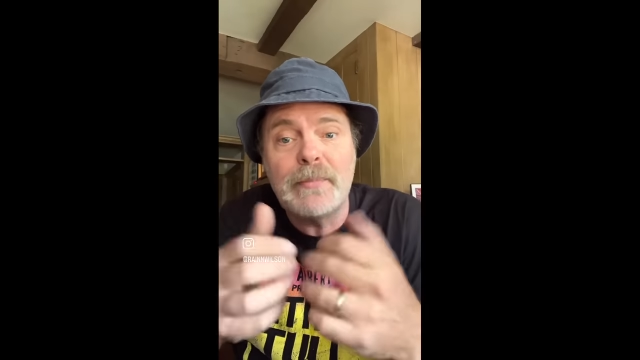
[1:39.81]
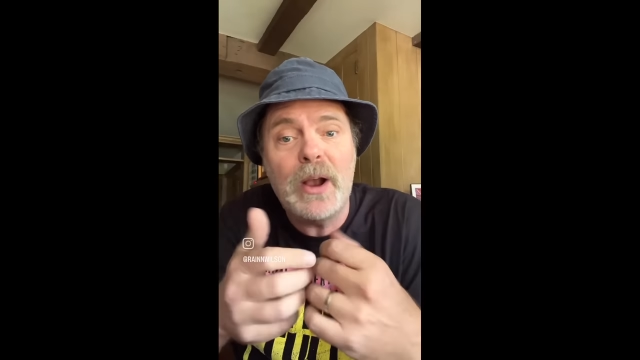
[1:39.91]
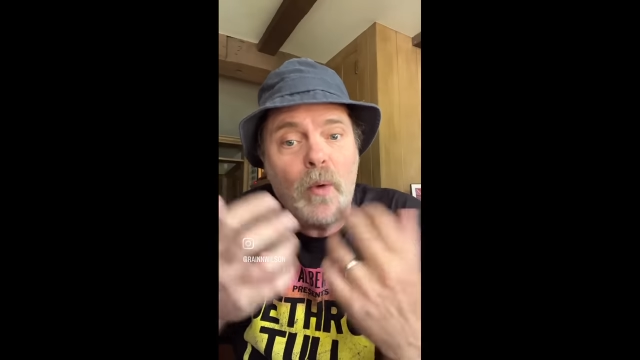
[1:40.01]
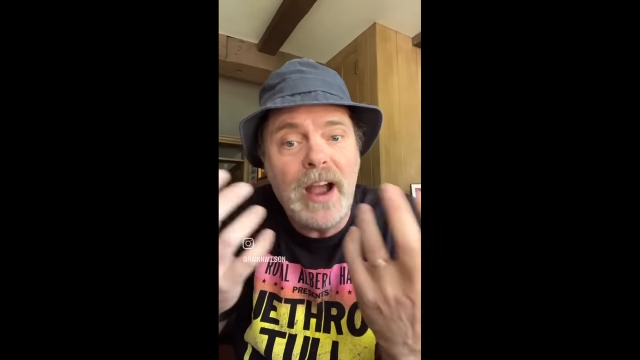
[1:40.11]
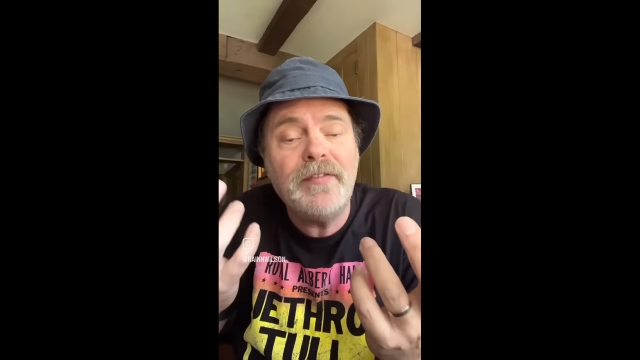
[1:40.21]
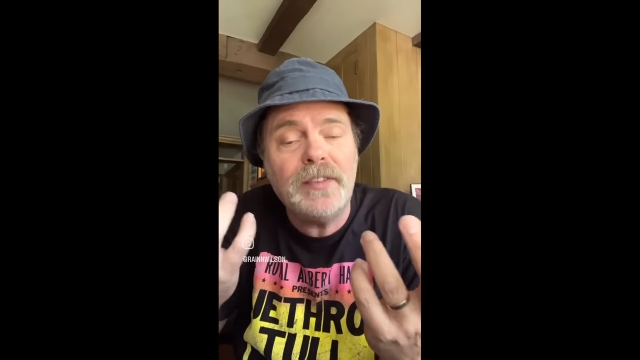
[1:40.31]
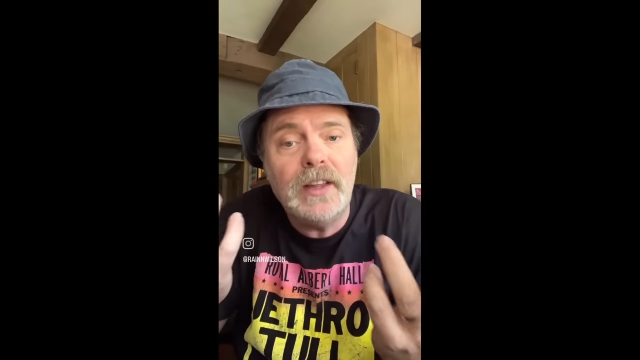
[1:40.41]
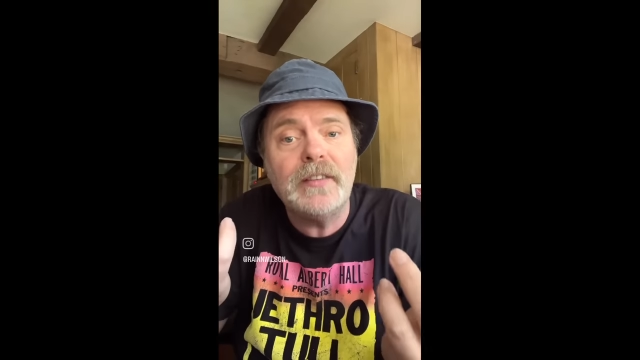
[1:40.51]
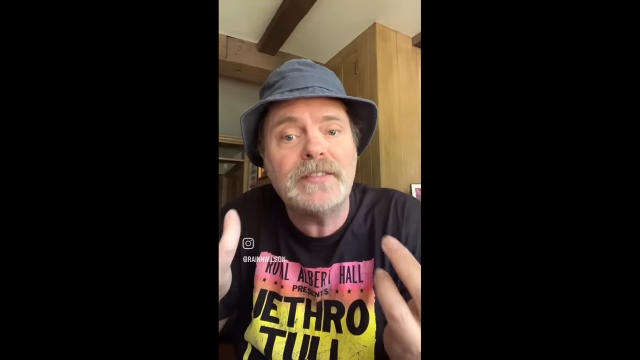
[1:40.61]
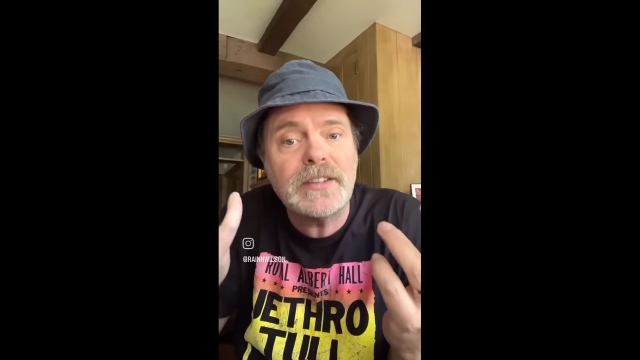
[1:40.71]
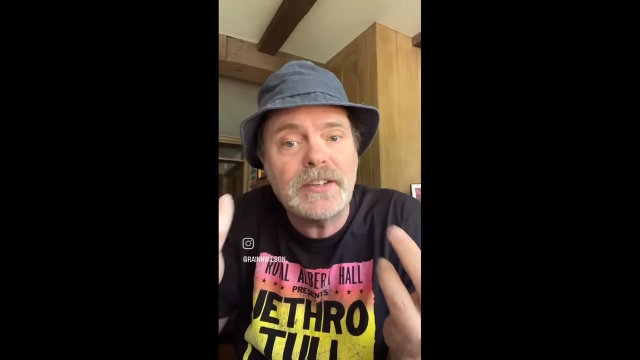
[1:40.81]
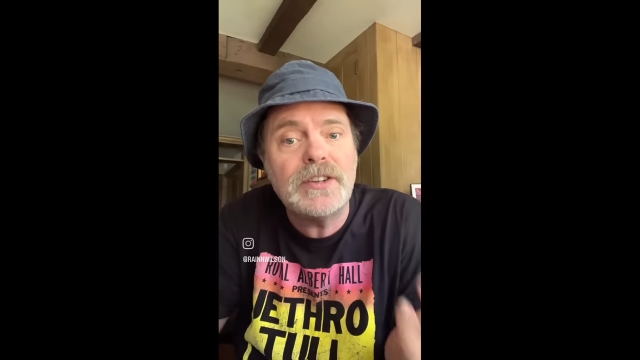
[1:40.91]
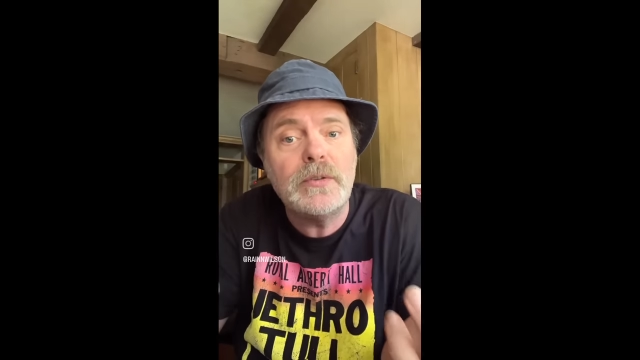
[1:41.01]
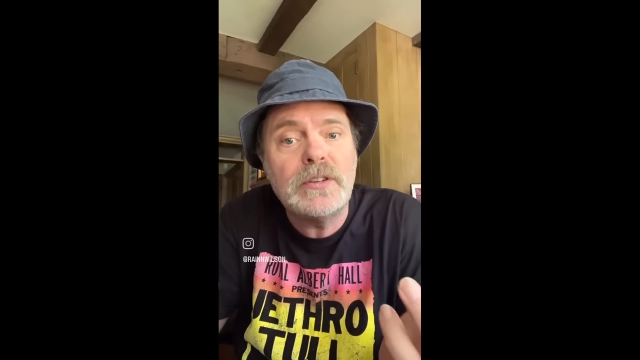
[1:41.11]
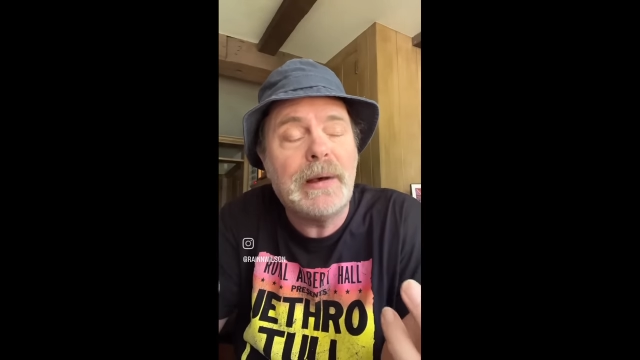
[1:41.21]
My wife loves the
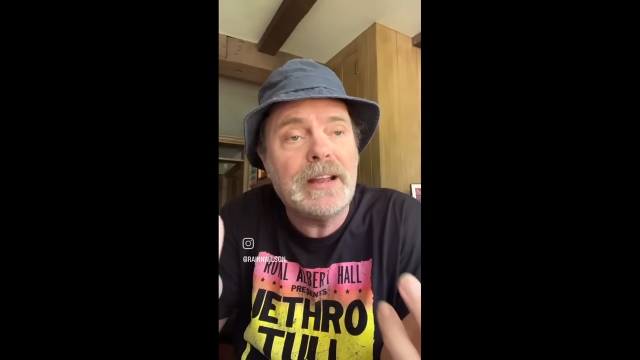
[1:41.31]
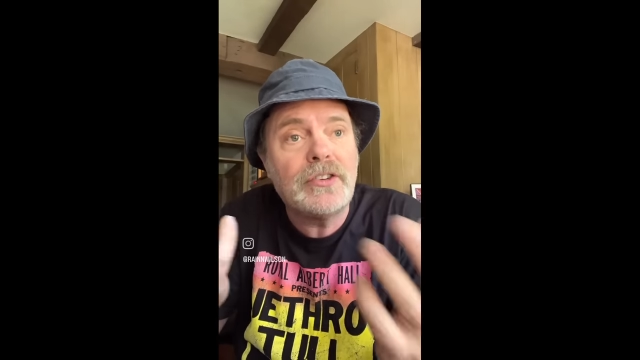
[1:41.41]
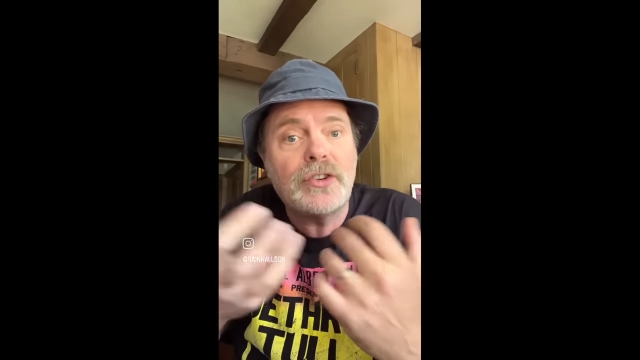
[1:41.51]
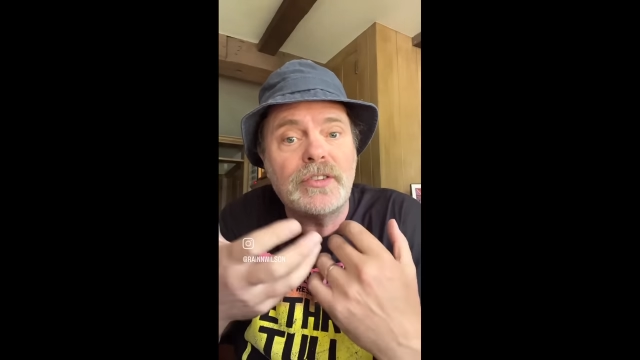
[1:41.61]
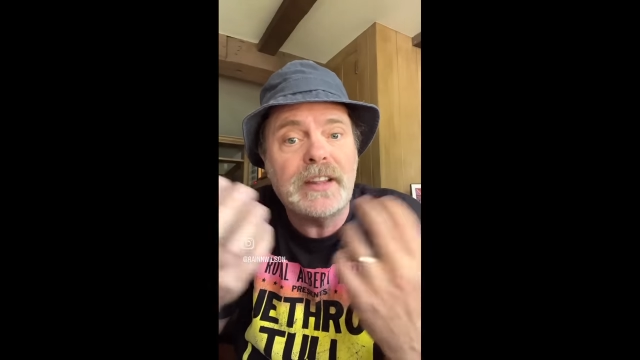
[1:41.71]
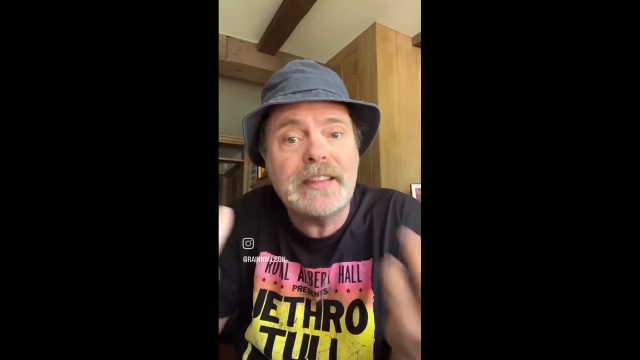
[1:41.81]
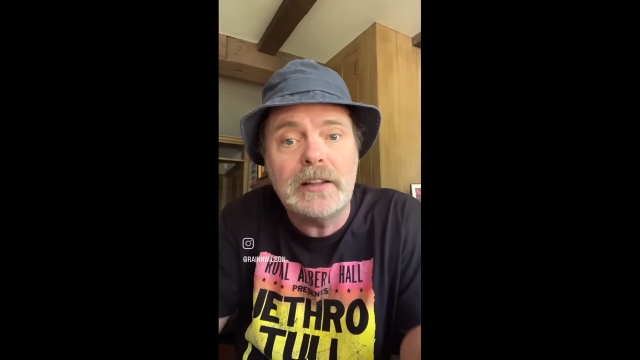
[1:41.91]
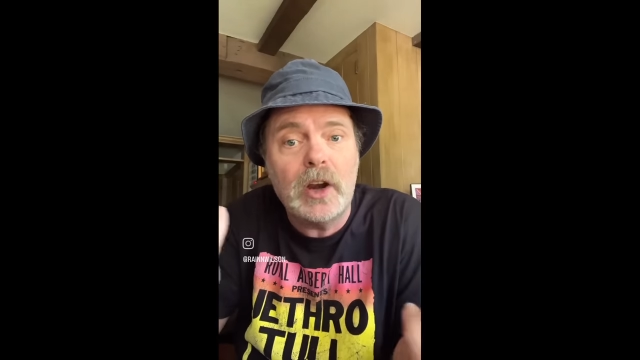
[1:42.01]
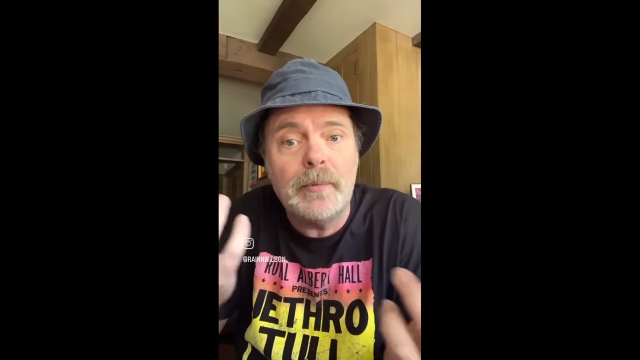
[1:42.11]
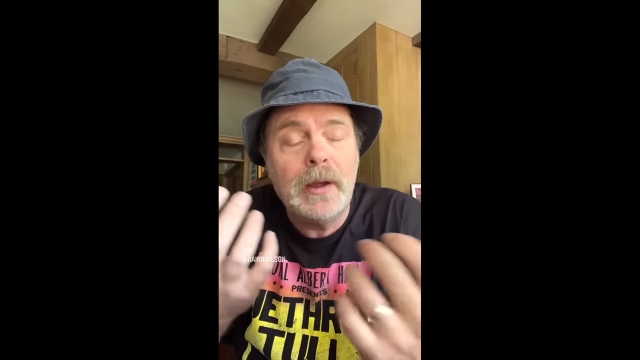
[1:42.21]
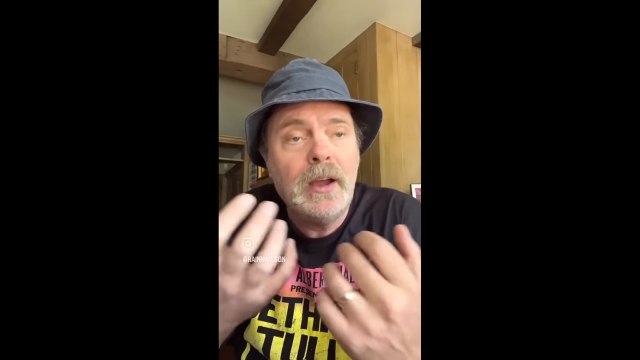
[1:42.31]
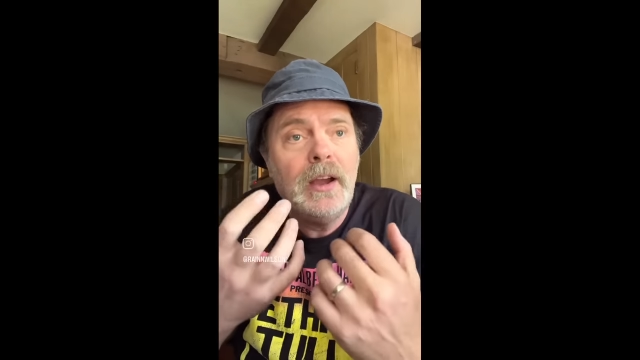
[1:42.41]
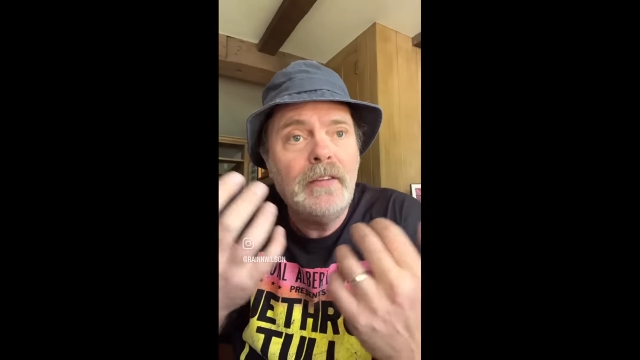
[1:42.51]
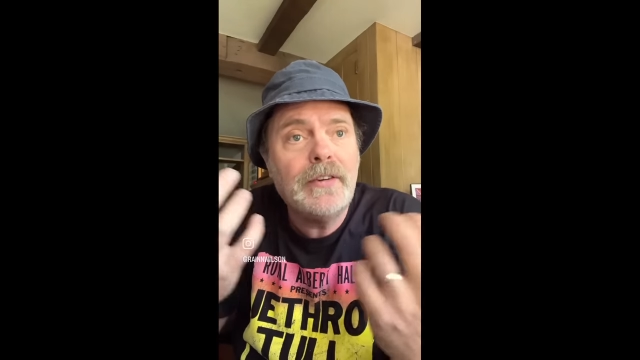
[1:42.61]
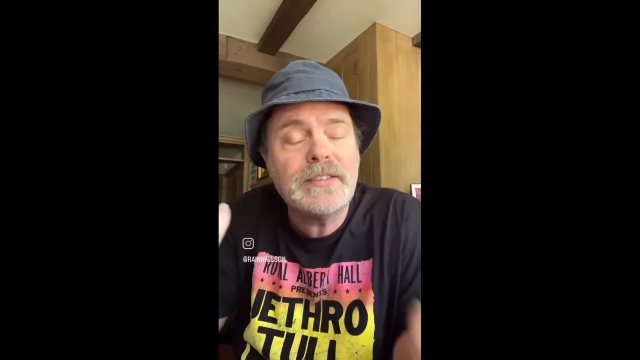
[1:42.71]
snooze button. She'll set the alarm
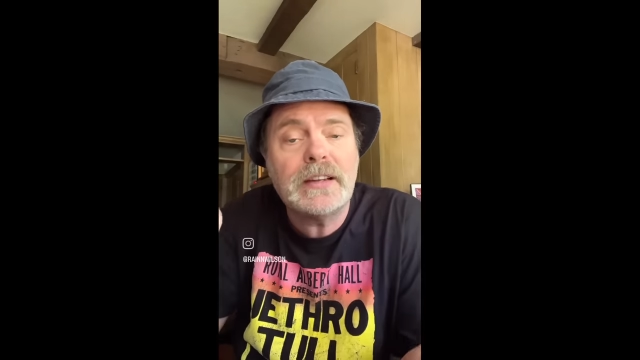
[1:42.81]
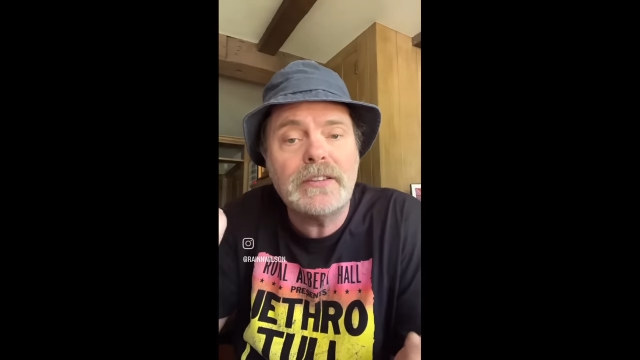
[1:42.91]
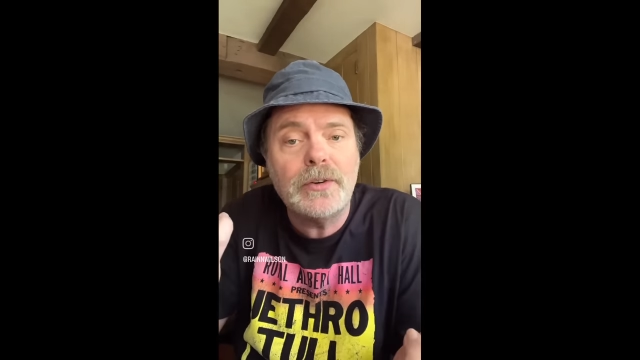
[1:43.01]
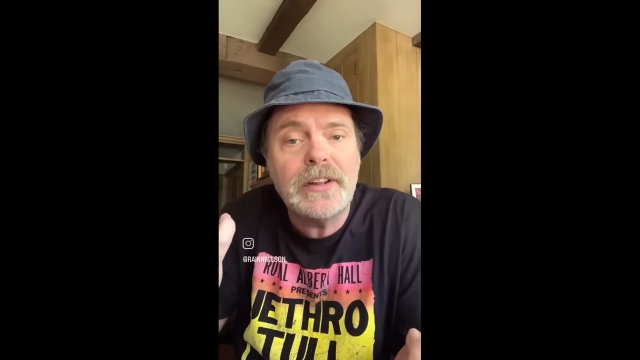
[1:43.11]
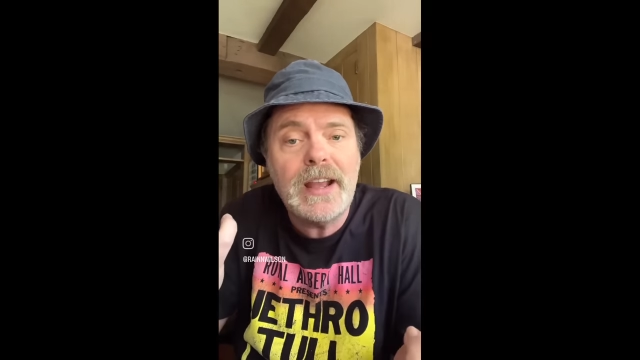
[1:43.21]
for 6:30